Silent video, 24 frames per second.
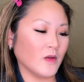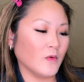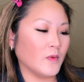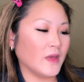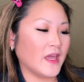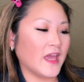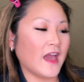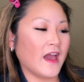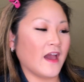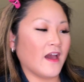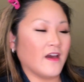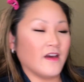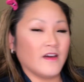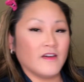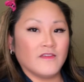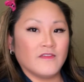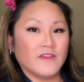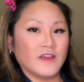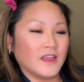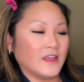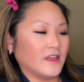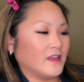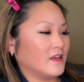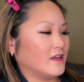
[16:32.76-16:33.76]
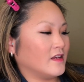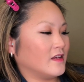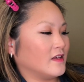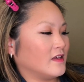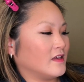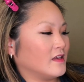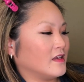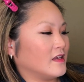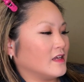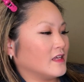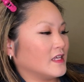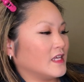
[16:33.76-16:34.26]
We have
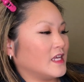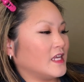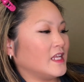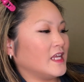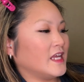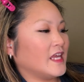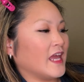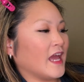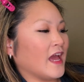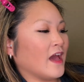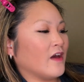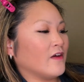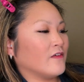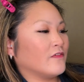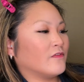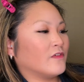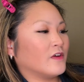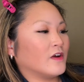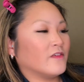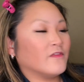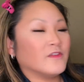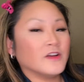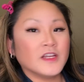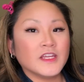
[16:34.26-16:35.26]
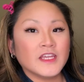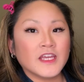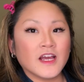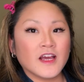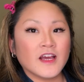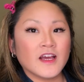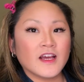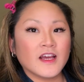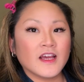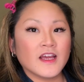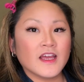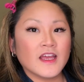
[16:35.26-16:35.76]
Kitty Cat, Forever
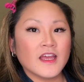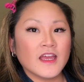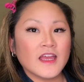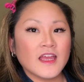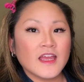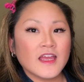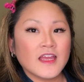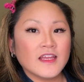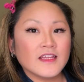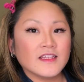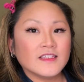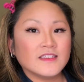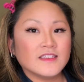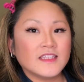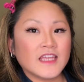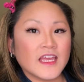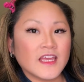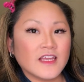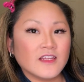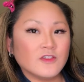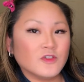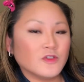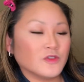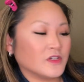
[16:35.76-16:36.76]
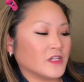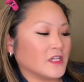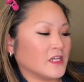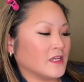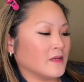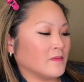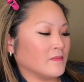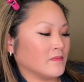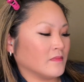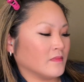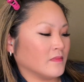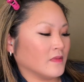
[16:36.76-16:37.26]
Young,
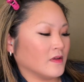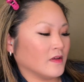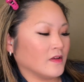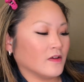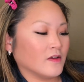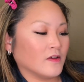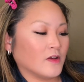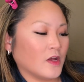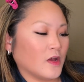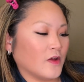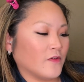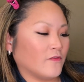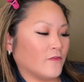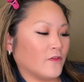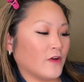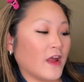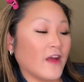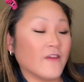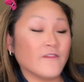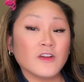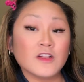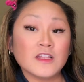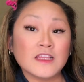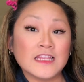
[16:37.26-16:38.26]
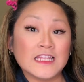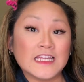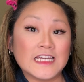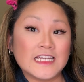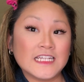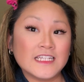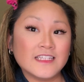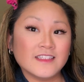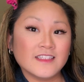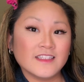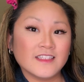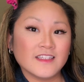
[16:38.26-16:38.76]
Daydream, Forever
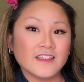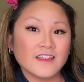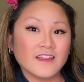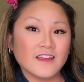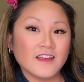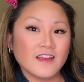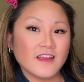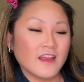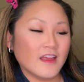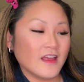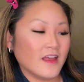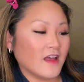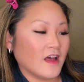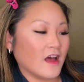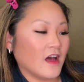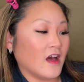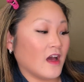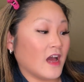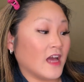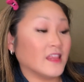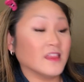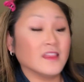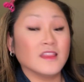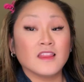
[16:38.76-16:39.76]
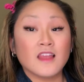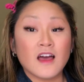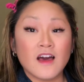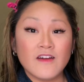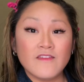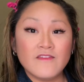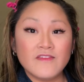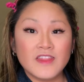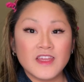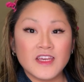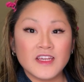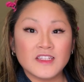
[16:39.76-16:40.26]
Lit. I
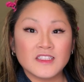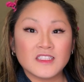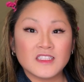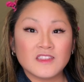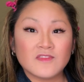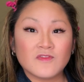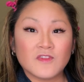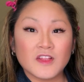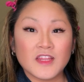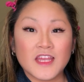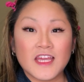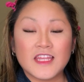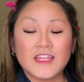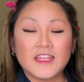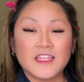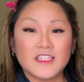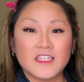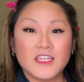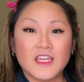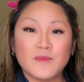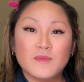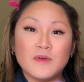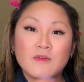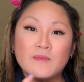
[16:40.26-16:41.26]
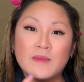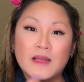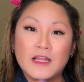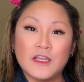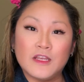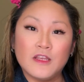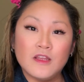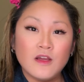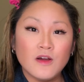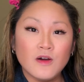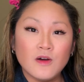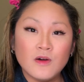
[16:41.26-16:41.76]
love this for like the tip of my
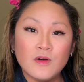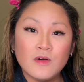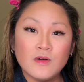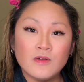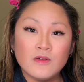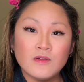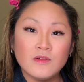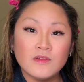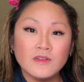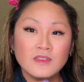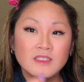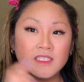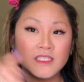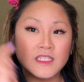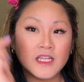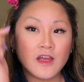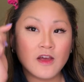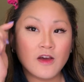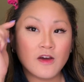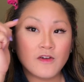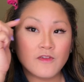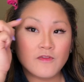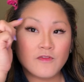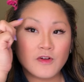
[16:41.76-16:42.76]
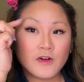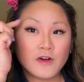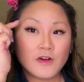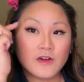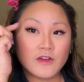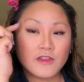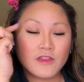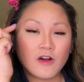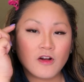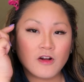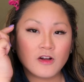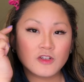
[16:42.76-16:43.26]
nose,
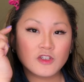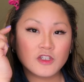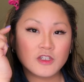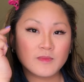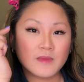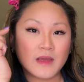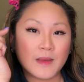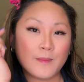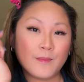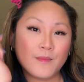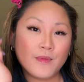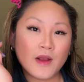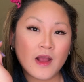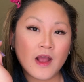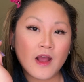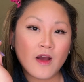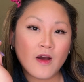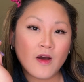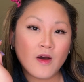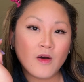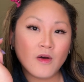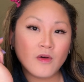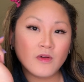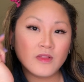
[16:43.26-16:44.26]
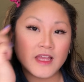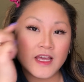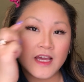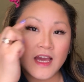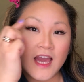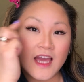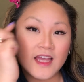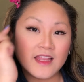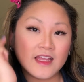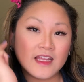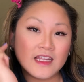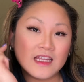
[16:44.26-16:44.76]
for the arch in my brow, like
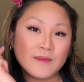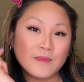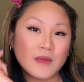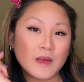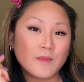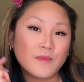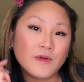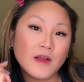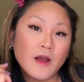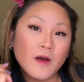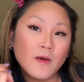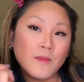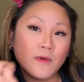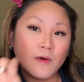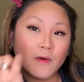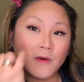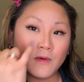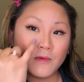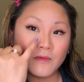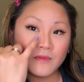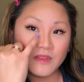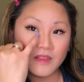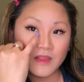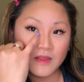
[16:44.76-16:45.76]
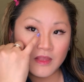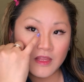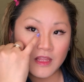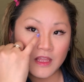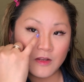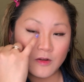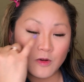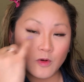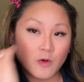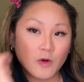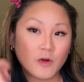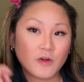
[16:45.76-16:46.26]
highlighting my brow bone,
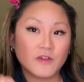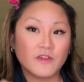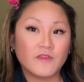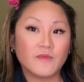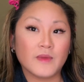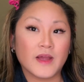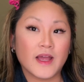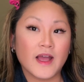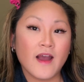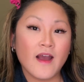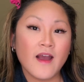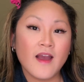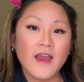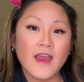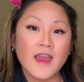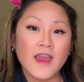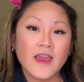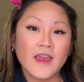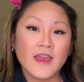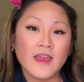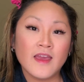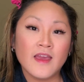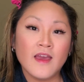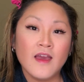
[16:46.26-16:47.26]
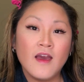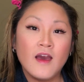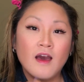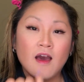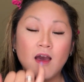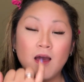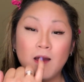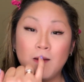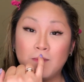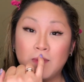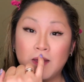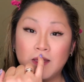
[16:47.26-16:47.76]
inner quarter of my eye,
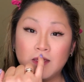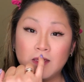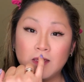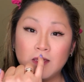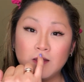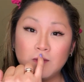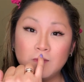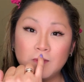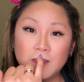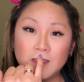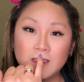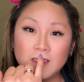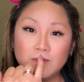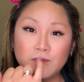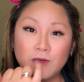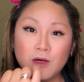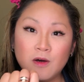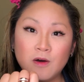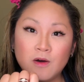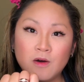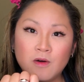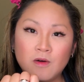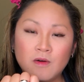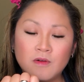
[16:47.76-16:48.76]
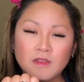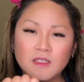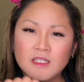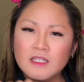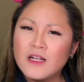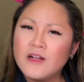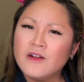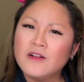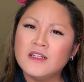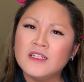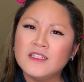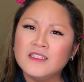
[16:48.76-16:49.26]
my Cupid's bow. Did I
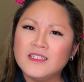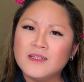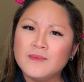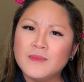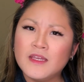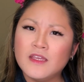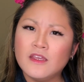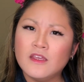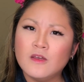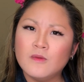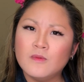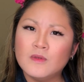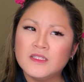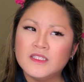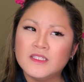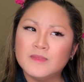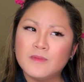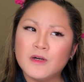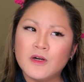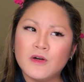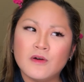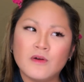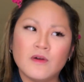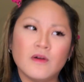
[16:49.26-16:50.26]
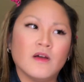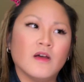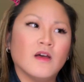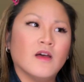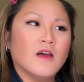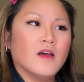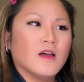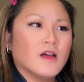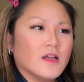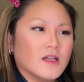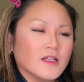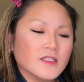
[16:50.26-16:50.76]
already say my Cupid's bow?
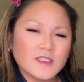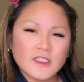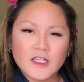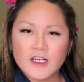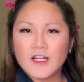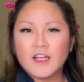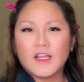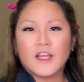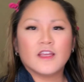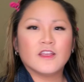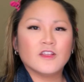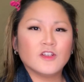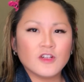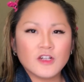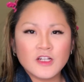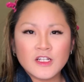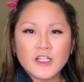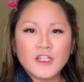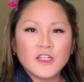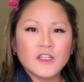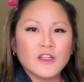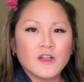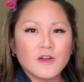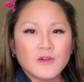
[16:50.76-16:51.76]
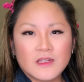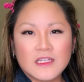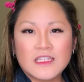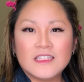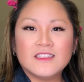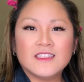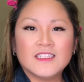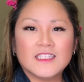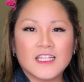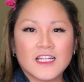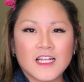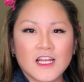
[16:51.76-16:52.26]
Sorry, you're gonna
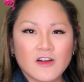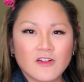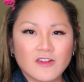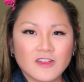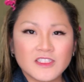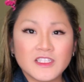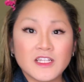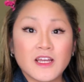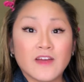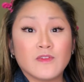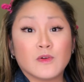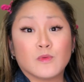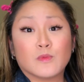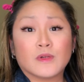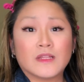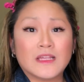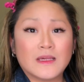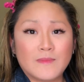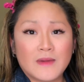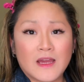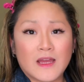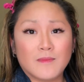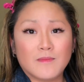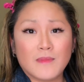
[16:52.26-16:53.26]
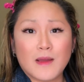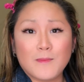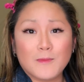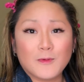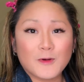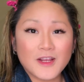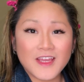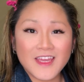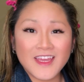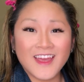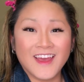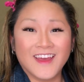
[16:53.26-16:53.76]
notice that I also have a really bad
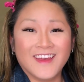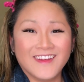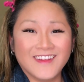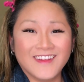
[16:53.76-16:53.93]
memory.